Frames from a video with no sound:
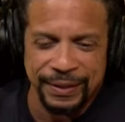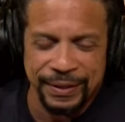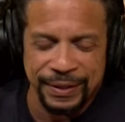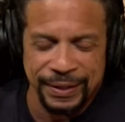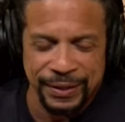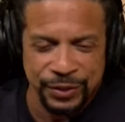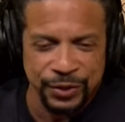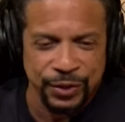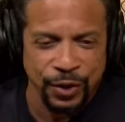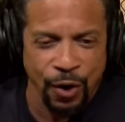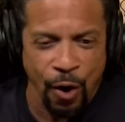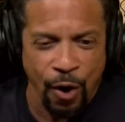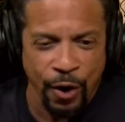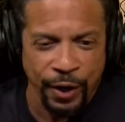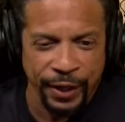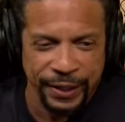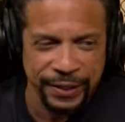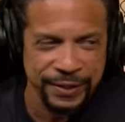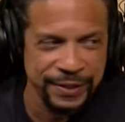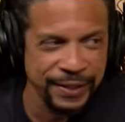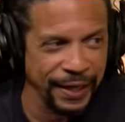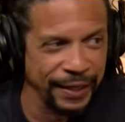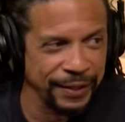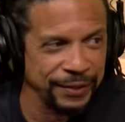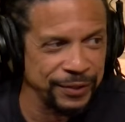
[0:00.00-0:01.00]
he's an
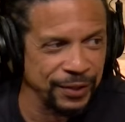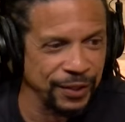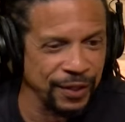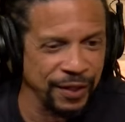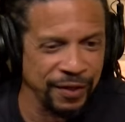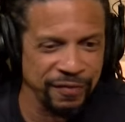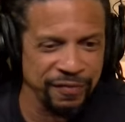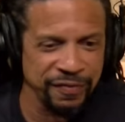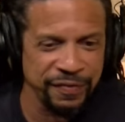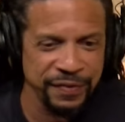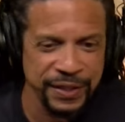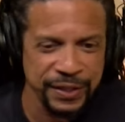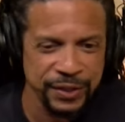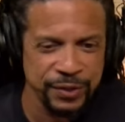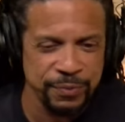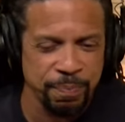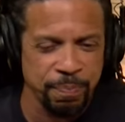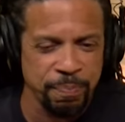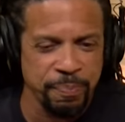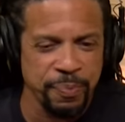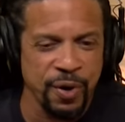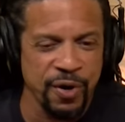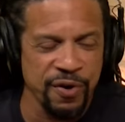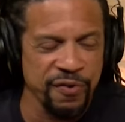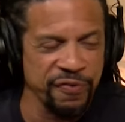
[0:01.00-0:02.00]
architect of this
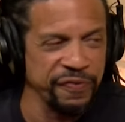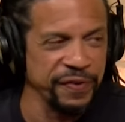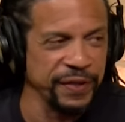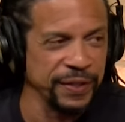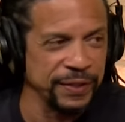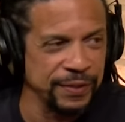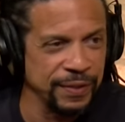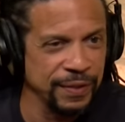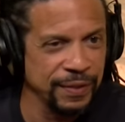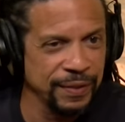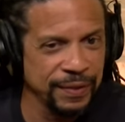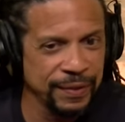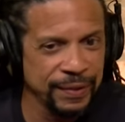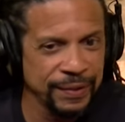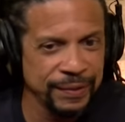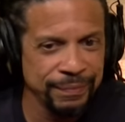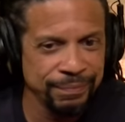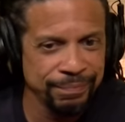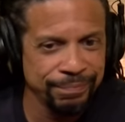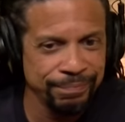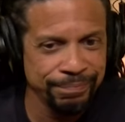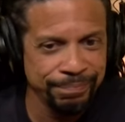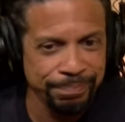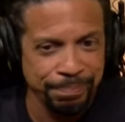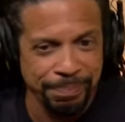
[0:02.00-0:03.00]
perfect
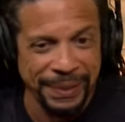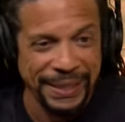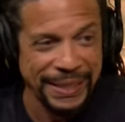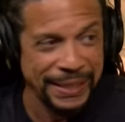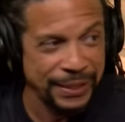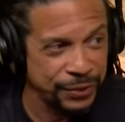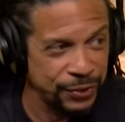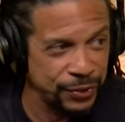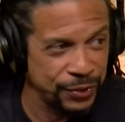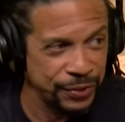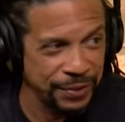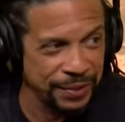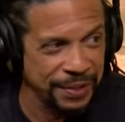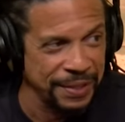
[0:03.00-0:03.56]
beast,